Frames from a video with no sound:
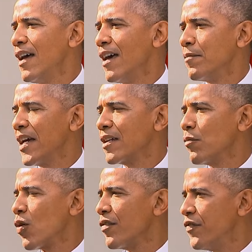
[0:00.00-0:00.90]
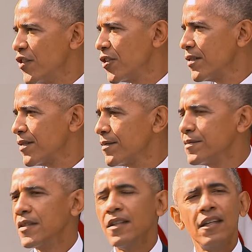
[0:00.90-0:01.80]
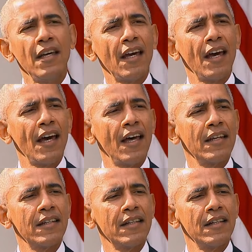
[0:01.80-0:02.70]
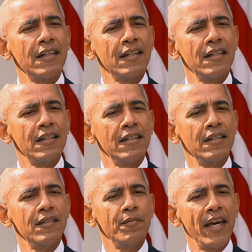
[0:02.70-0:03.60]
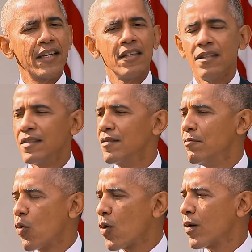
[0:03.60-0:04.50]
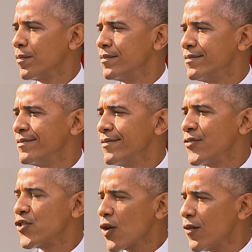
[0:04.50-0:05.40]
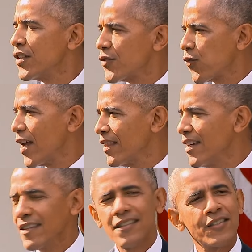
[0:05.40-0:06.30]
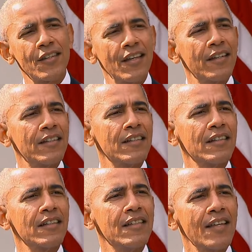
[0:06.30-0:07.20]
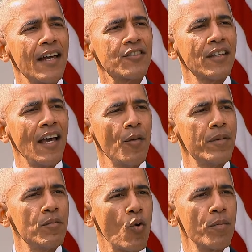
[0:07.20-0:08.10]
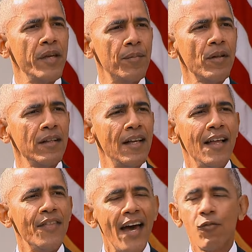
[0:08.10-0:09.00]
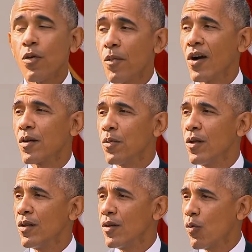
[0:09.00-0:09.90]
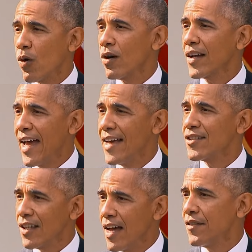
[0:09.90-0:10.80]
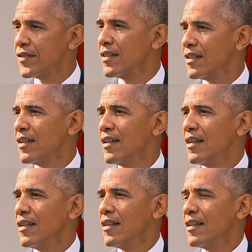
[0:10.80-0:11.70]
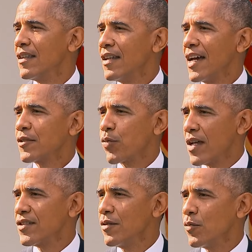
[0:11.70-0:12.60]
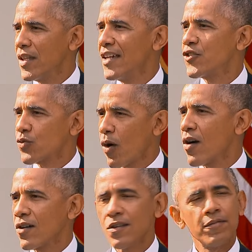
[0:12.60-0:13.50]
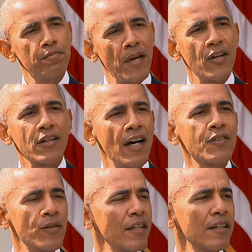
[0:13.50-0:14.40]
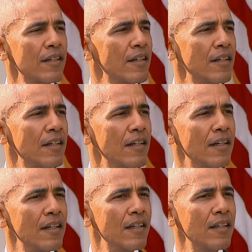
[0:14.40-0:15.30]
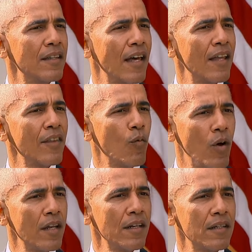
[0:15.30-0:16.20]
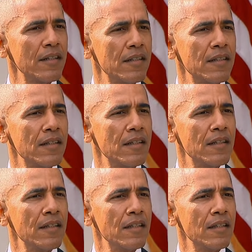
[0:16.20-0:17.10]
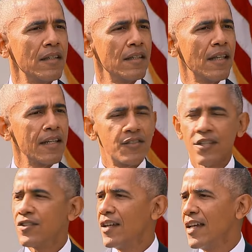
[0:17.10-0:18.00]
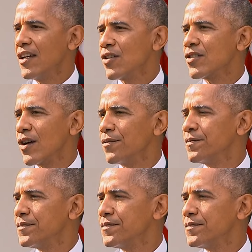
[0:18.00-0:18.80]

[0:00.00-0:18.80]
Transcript: and make it more efficient and make it more service friendly so that it's actually helping more people. That remarkable work has left the next president with a stronger, better country than the one that existed 8 years ago.